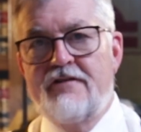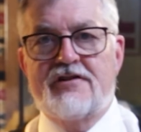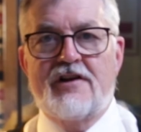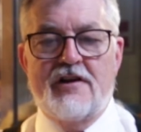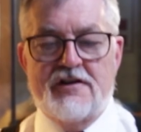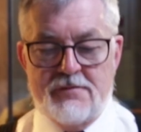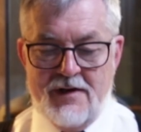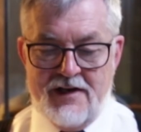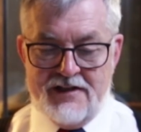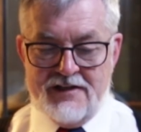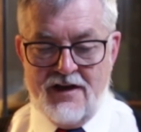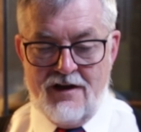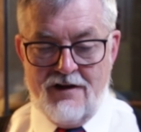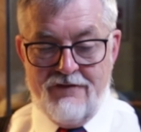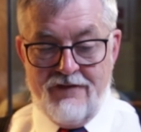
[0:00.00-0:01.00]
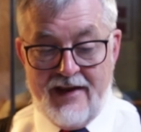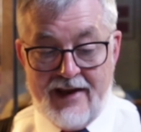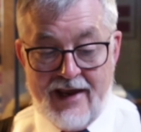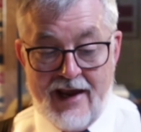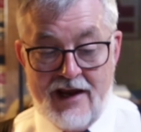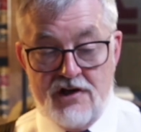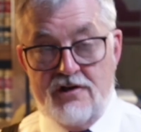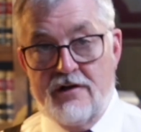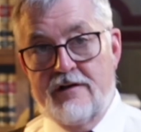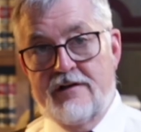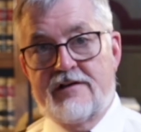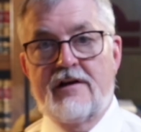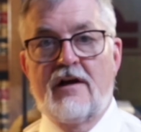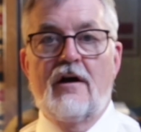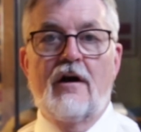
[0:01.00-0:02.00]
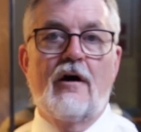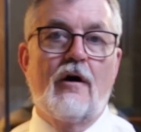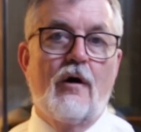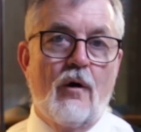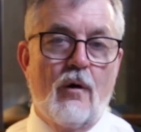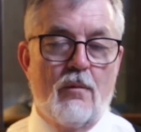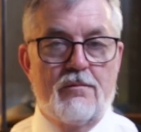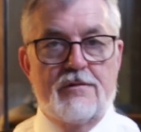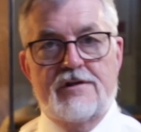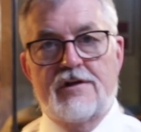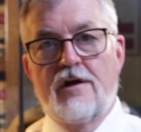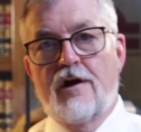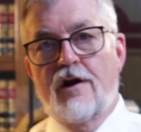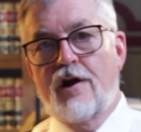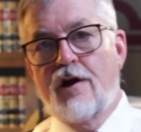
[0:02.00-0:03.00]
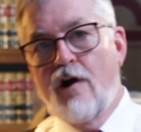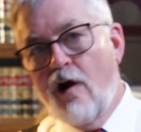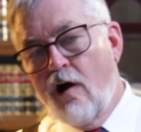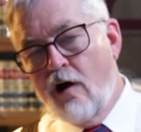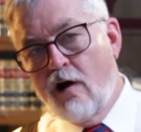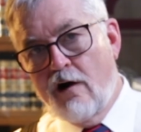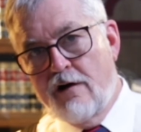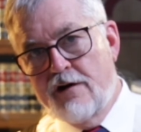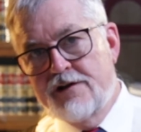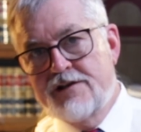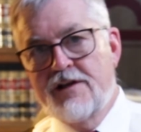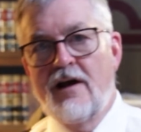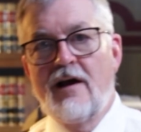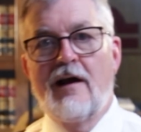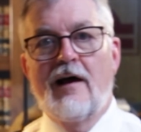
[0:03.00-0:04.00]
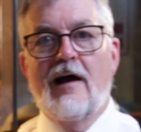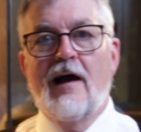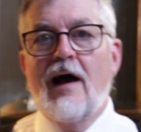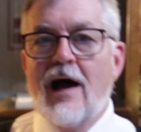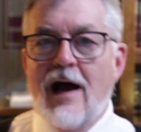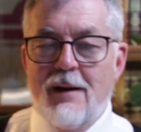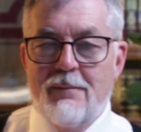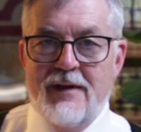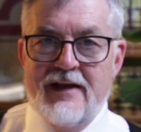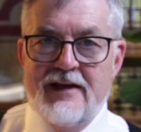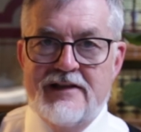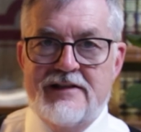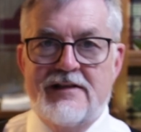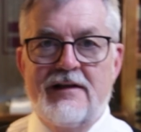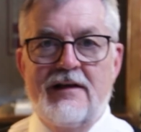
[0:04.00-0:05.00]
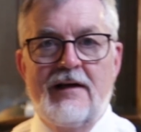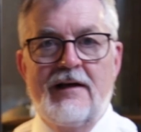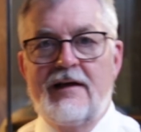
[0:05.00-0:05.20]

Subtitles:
Lifestyles means vacations, homes, cars, hobbies,